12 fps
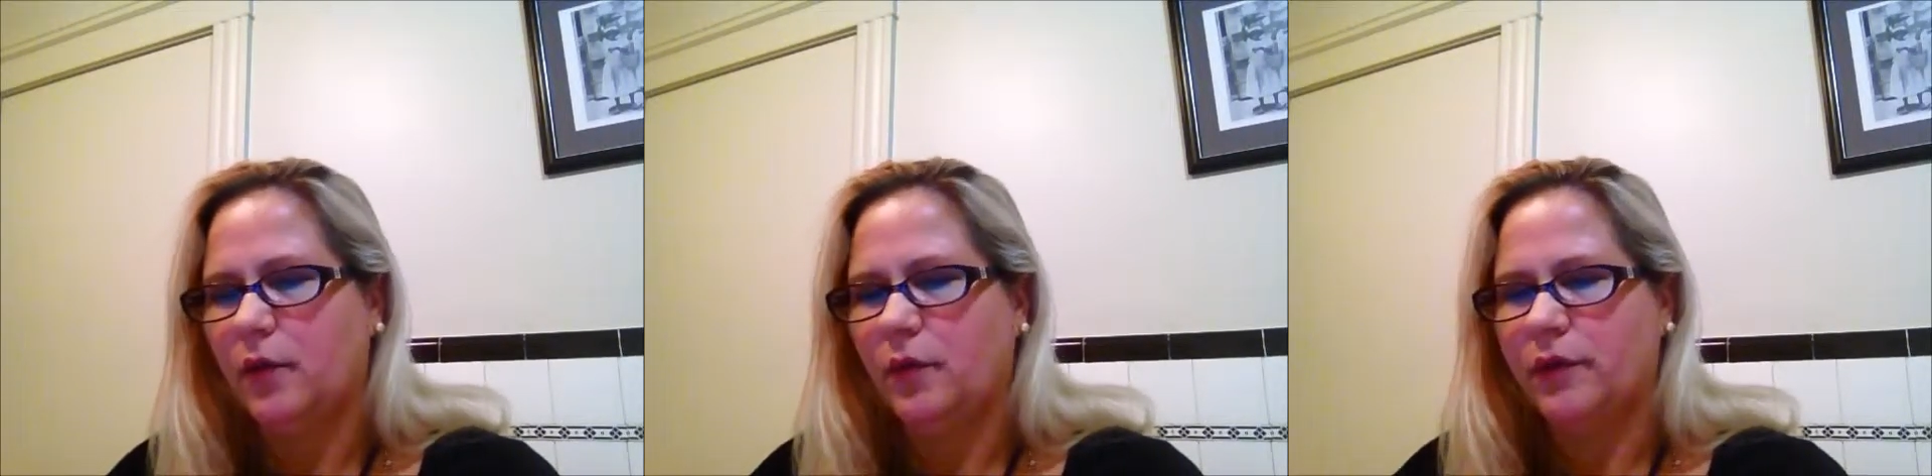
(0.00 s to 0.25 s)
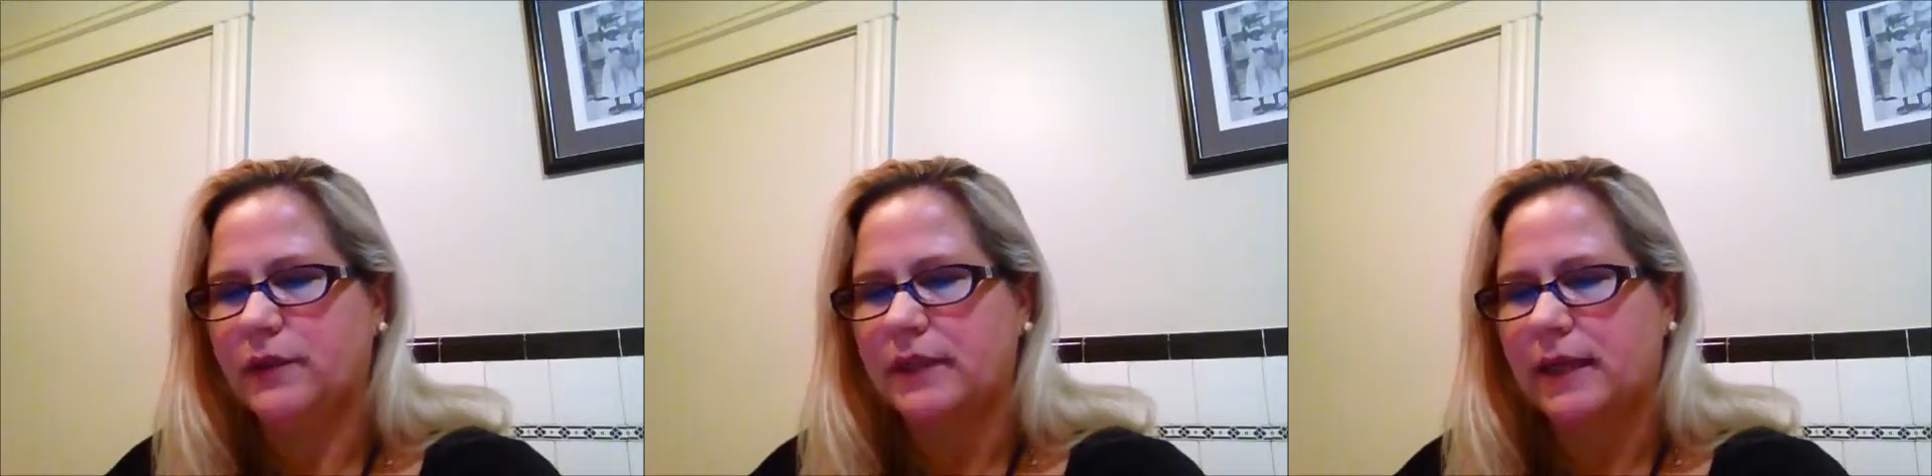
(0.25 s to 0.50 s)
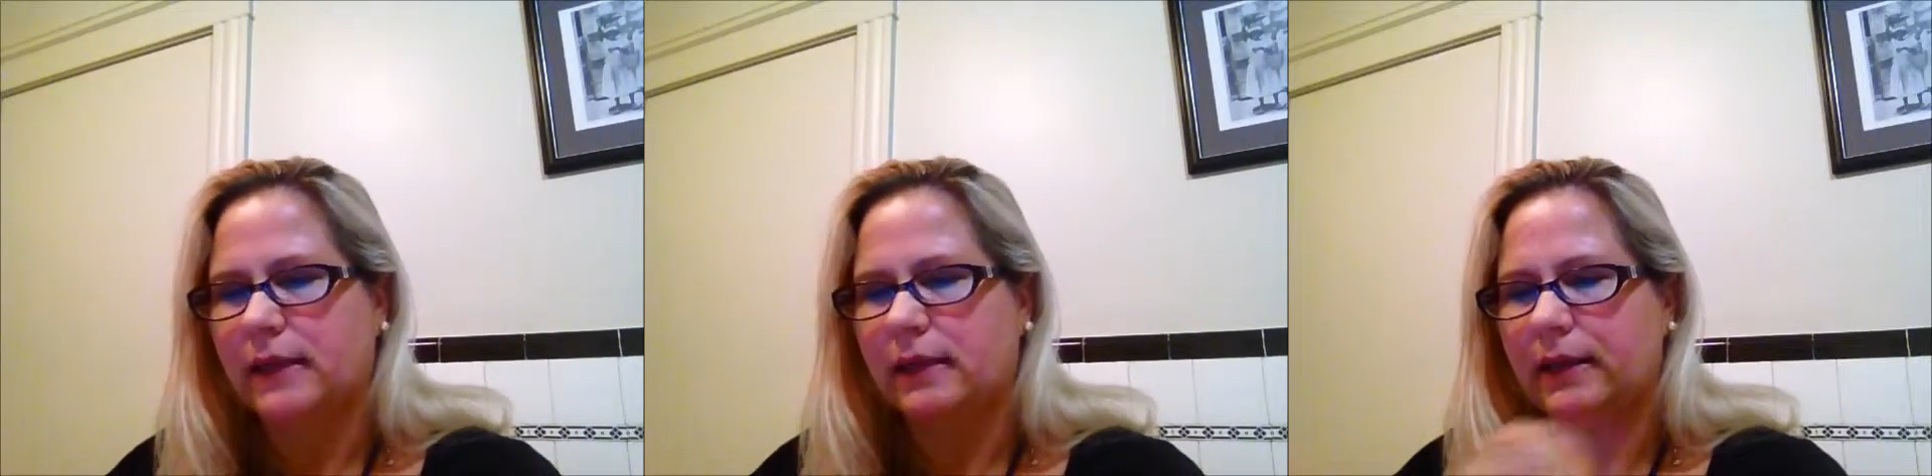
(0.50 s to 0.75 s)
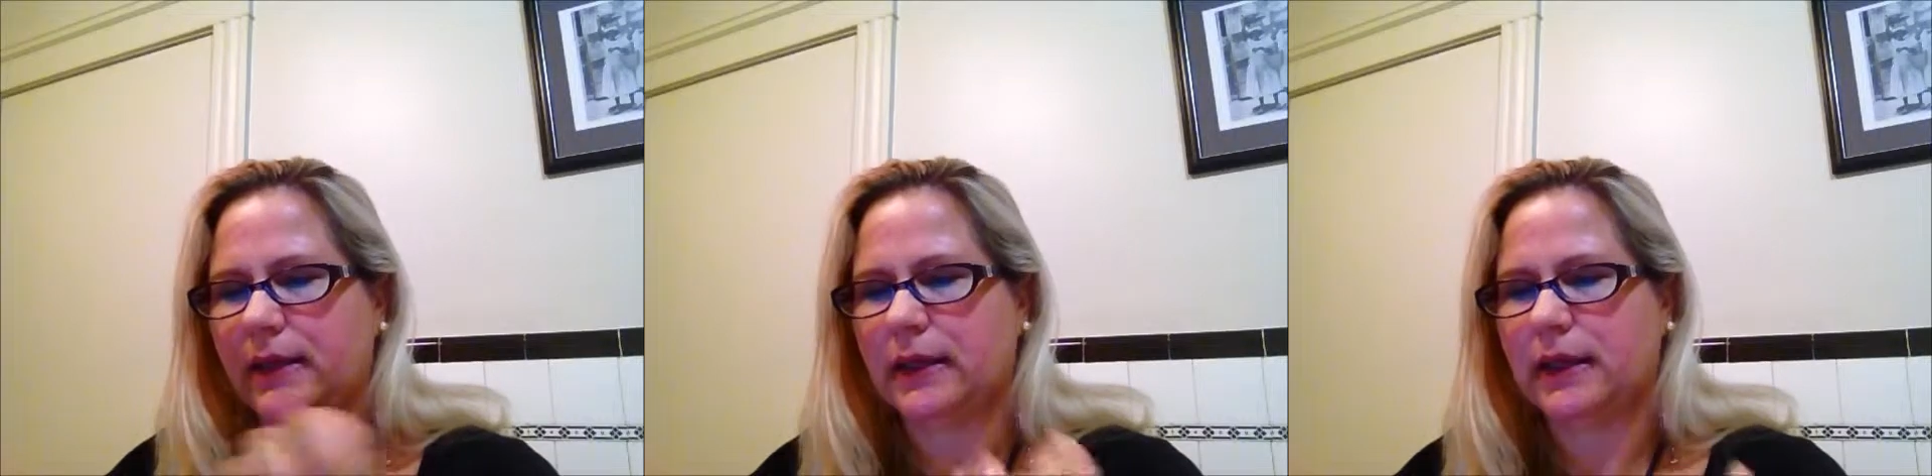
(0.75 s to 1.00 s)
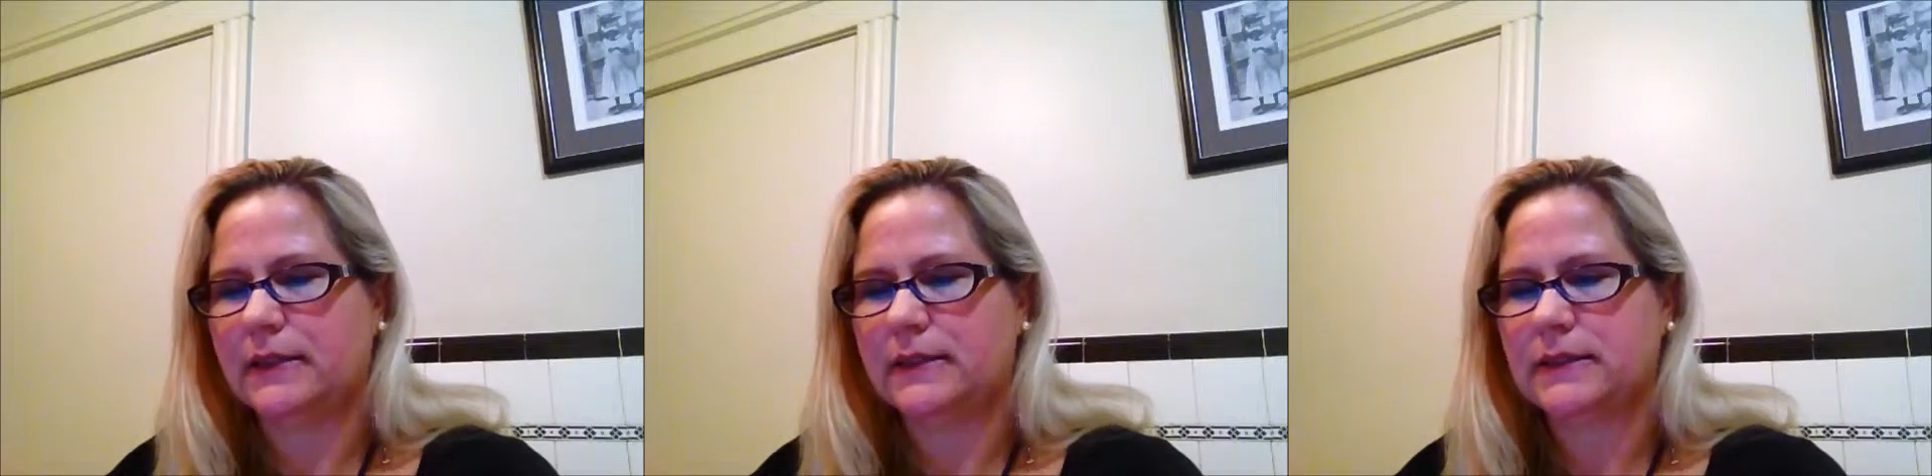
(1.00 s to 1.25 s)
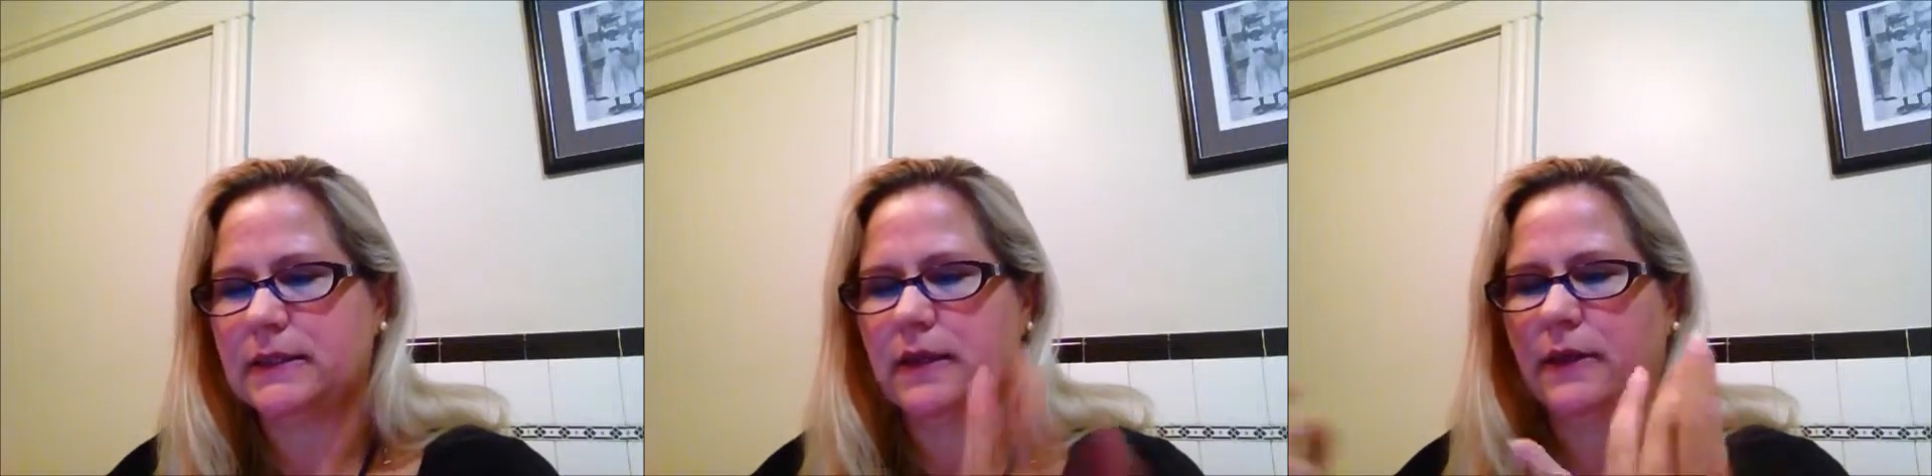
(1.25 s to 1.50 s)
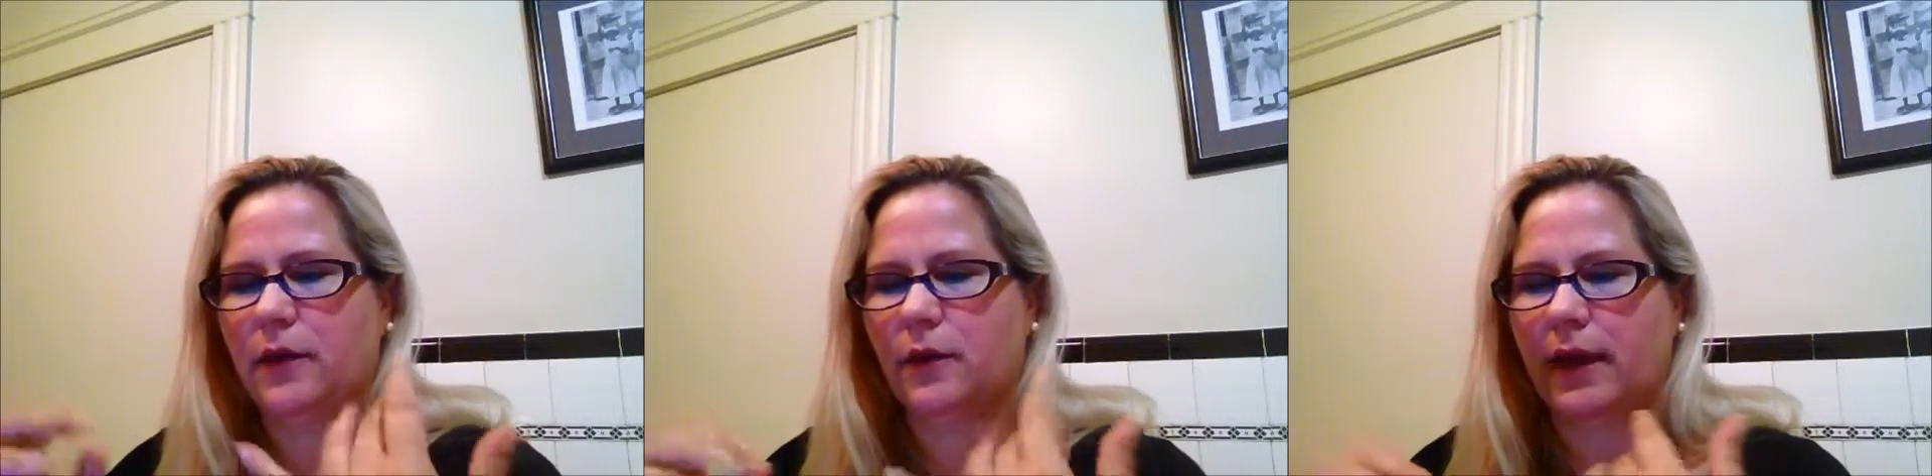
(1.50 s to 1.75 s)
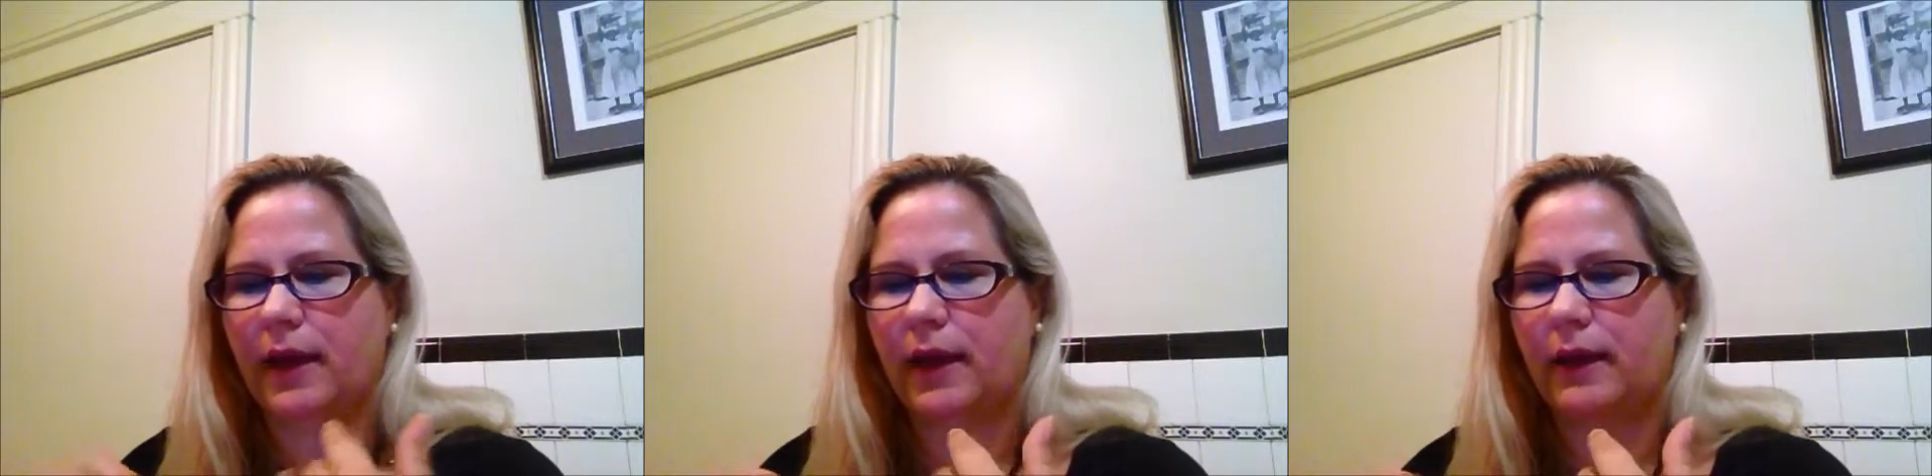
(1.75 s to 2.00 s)
we're telling us,
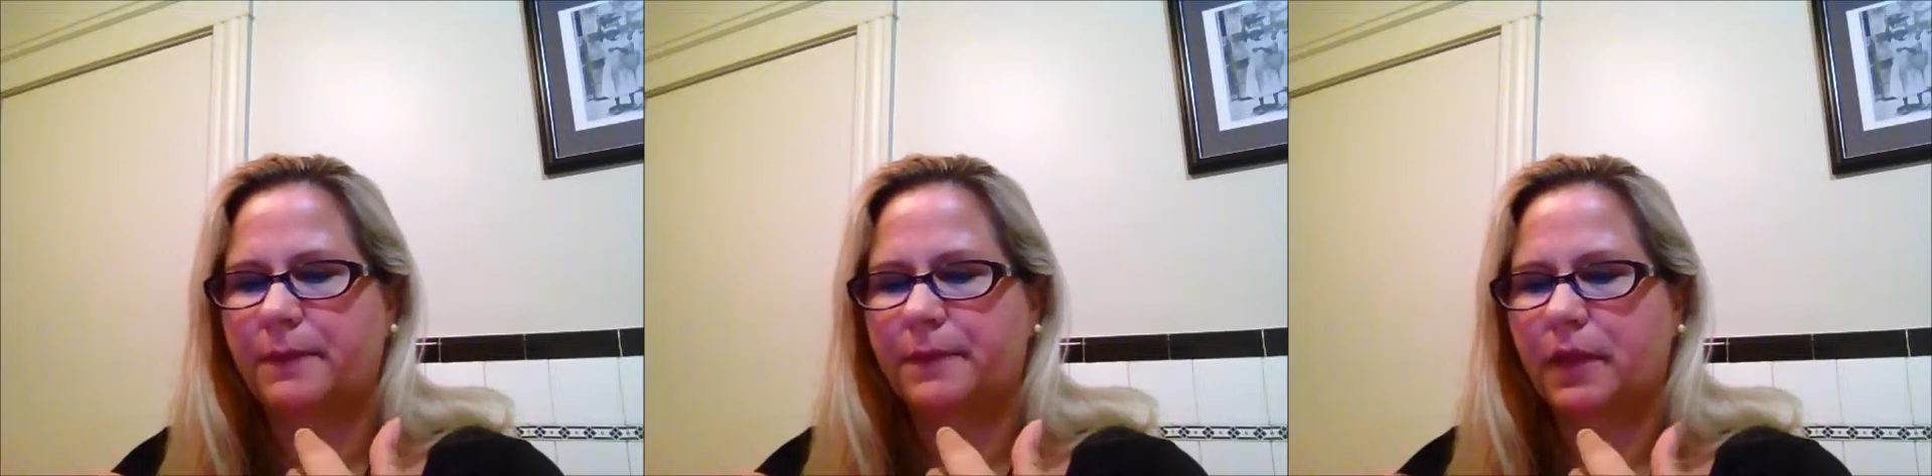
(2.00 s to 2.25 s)
okay,